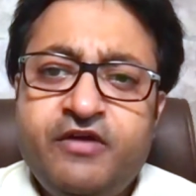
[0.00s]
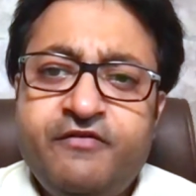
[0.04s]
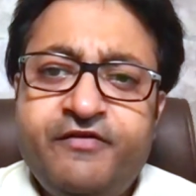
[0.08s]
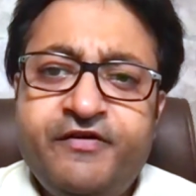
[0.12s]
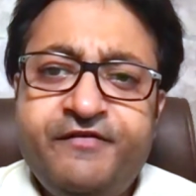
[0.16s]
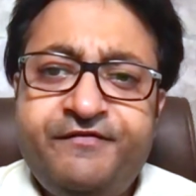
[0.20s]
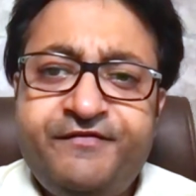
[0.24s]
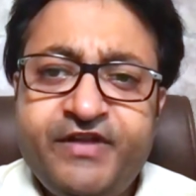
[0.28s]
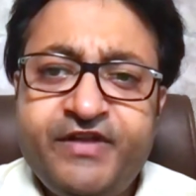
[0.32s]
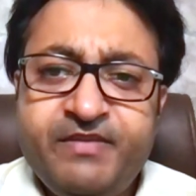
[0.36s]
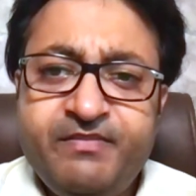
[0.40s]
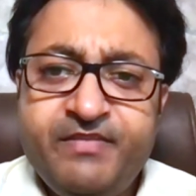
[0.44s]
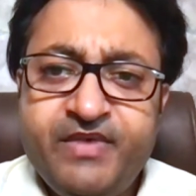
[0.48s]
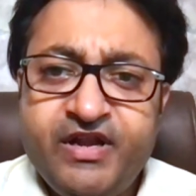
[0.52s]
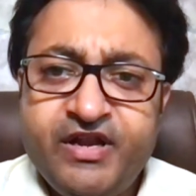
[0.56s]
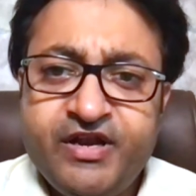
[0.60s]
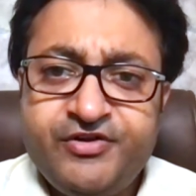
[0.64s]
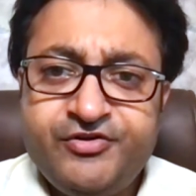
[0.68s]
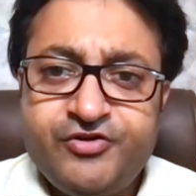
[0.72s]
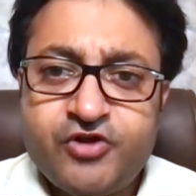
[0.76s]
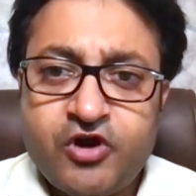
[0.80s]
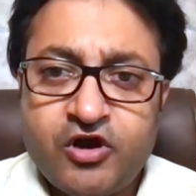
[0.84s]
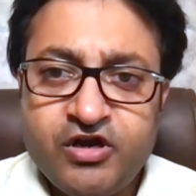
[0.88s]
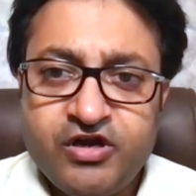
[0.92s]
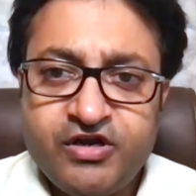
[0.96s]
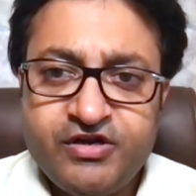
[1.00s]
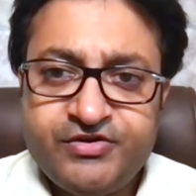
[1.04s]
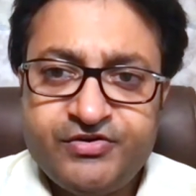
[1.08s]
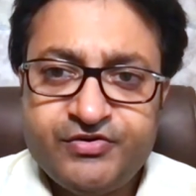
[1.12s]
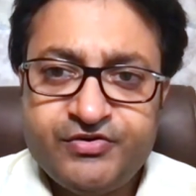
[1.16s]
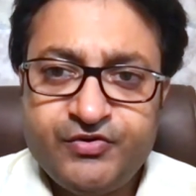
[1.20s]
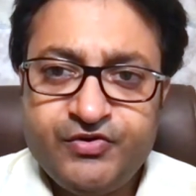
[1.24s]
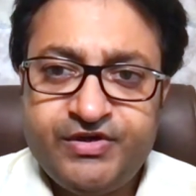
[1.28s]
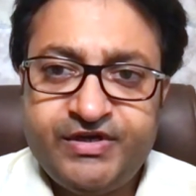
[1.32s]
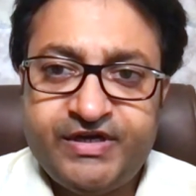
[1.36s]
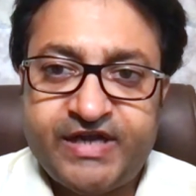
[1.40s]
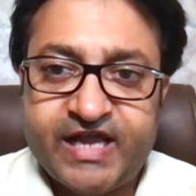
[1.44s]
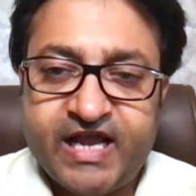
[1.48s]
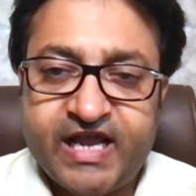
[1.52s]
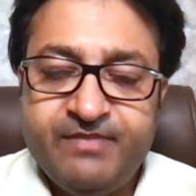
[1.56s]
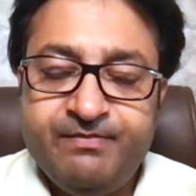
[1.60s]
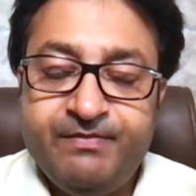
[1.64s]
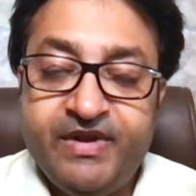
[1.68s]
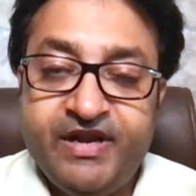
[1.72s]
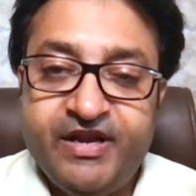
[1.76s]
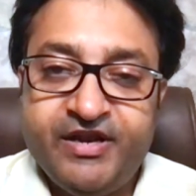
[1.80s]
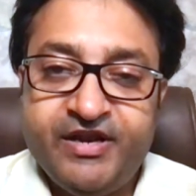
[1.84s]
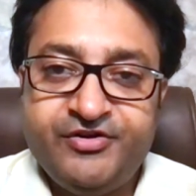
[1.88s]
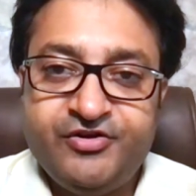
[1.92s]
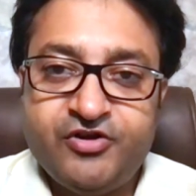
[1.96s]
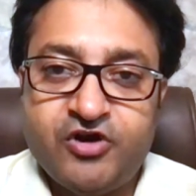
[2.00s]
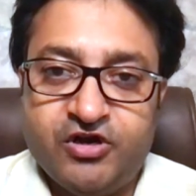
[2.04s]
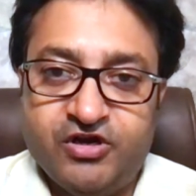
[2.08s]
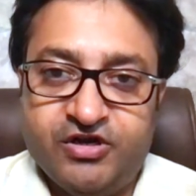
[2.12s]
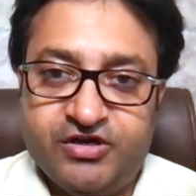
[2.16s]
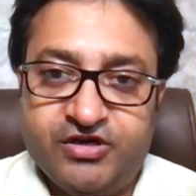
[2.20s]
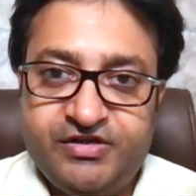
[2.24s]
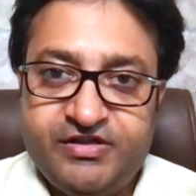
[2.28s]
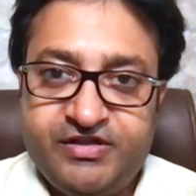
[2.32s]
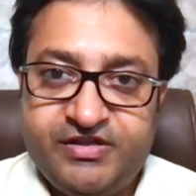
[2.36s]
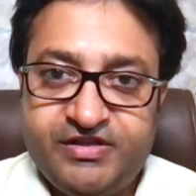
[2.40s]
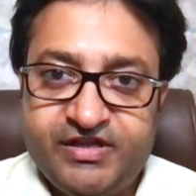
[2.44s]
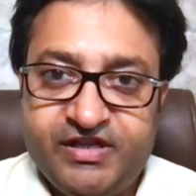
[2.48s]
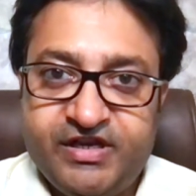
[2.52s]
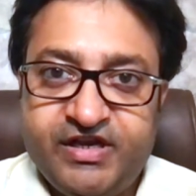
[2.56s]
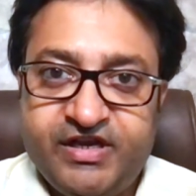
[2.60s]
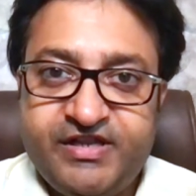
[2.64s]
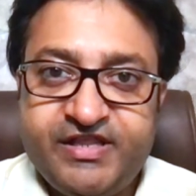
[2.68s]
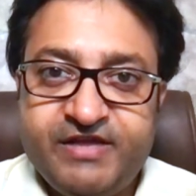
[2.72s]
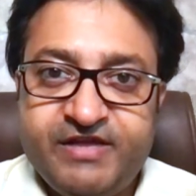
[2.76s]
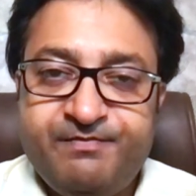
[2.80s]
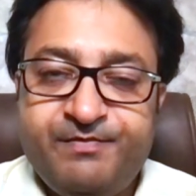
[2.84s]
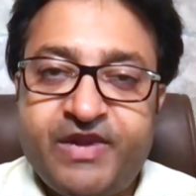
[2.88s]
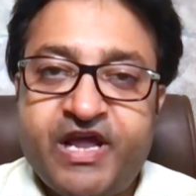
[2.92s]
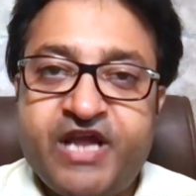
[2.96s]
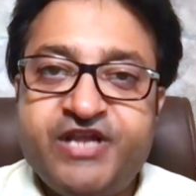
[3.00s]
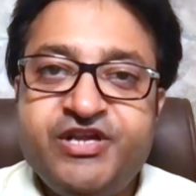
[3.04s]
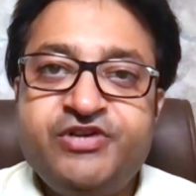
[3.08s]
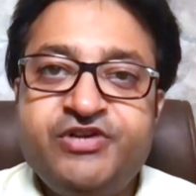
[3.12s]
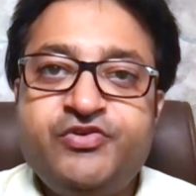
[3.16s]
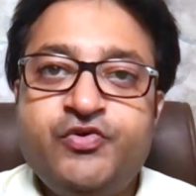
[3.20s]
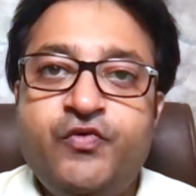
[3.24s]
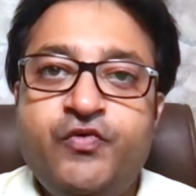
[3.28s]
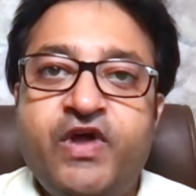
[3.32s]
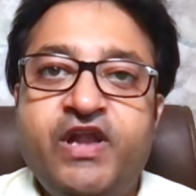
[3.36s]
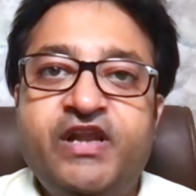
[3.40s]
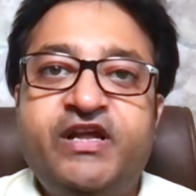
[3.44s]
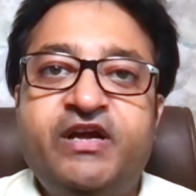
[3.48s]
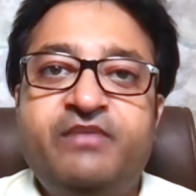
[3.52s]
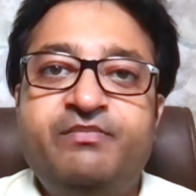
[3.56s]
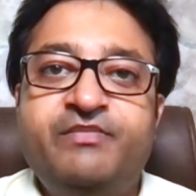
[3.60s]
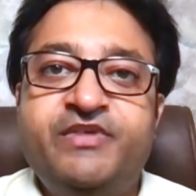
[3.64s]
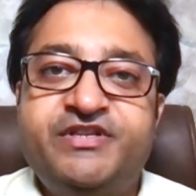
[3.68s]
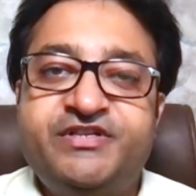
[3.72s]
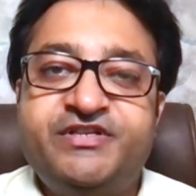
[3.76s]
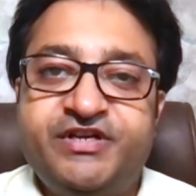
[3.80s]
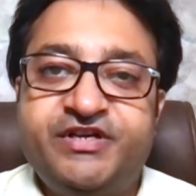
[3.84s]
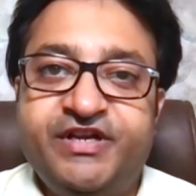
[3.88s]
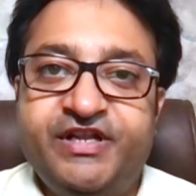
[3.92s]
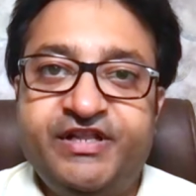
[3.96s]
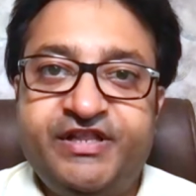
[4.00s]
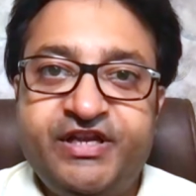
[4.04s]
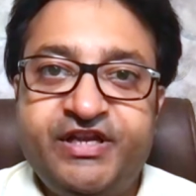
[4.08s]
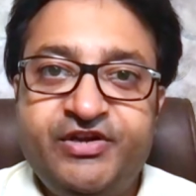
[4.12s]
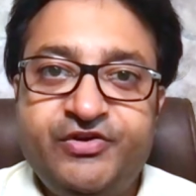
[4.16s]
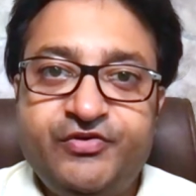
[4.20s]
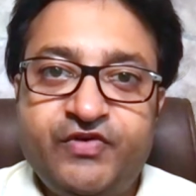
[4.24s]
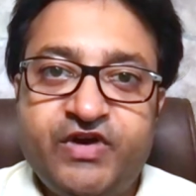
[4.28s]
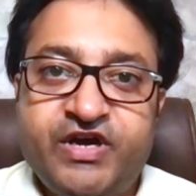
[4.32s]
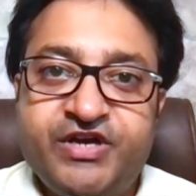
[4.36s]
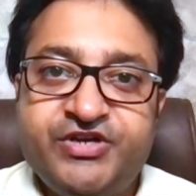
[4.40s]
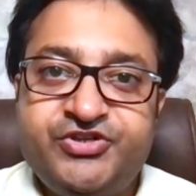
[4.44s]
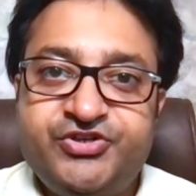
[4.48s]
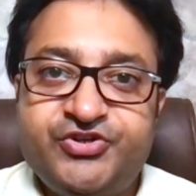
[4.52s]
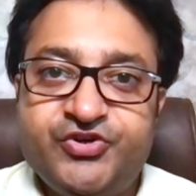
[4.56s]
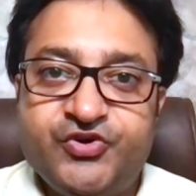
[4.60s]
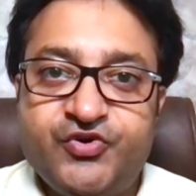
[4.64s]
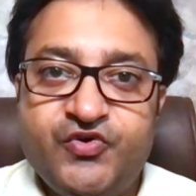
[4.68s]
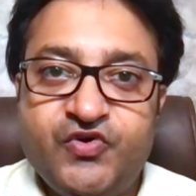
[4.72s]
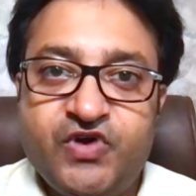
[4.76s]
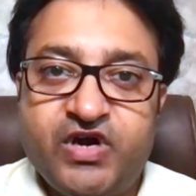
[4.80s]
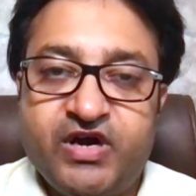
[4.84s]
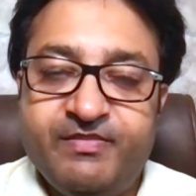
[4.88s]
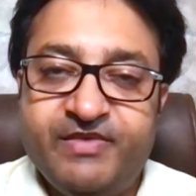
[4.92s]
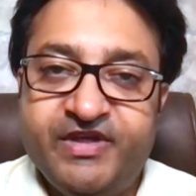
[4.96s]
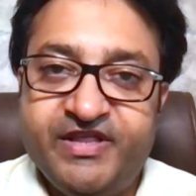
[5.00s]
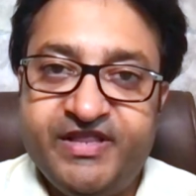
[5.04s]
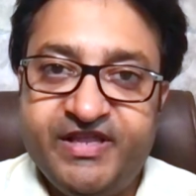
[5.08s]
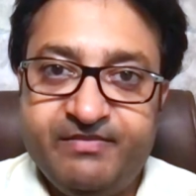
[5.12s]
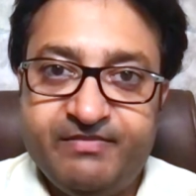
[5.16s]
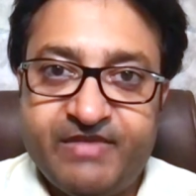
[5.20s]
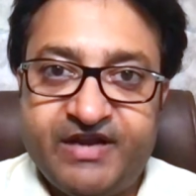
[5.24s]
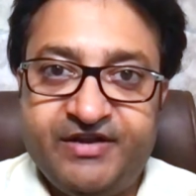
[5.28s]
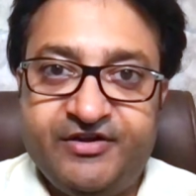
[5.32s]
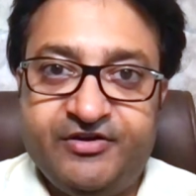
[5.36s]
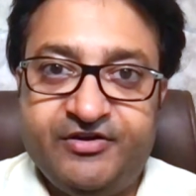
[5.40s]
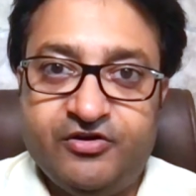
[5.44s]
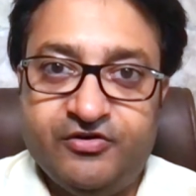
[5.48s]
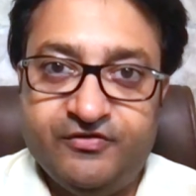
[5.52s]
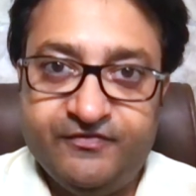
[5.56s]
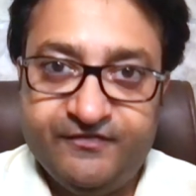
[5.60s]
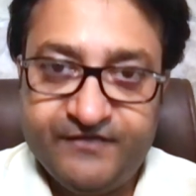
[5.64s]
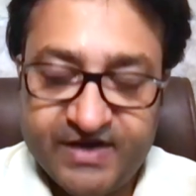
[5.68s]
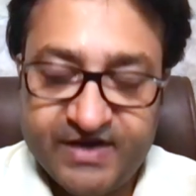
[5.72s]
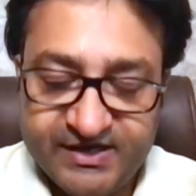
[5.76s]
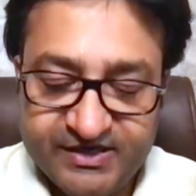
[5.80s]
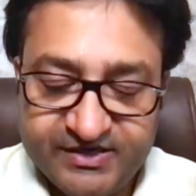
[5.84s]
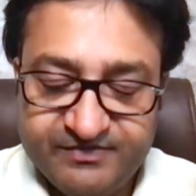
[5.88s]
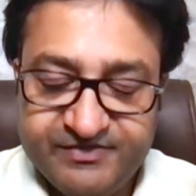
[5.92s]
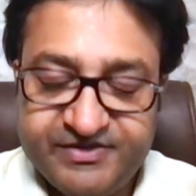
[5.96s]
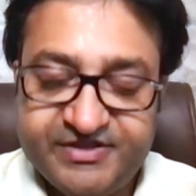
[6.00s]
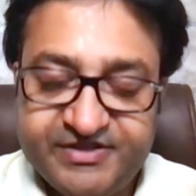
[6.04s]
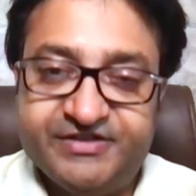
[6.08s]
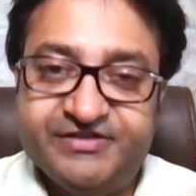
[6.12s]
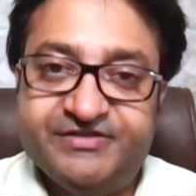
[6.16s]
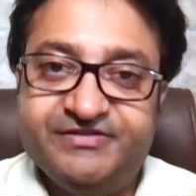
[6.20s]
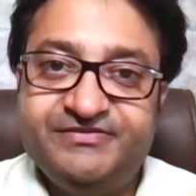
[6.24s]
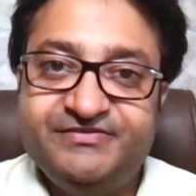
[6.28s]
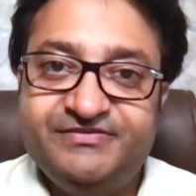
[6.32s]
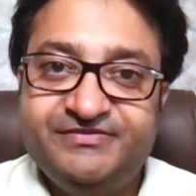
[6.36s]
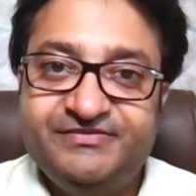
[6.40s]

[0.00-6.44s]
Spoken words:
$50 million to $10 billion. It's a pleasure to welcome Mr. Nitin to our show Amazing Mentor. Welcome, sir.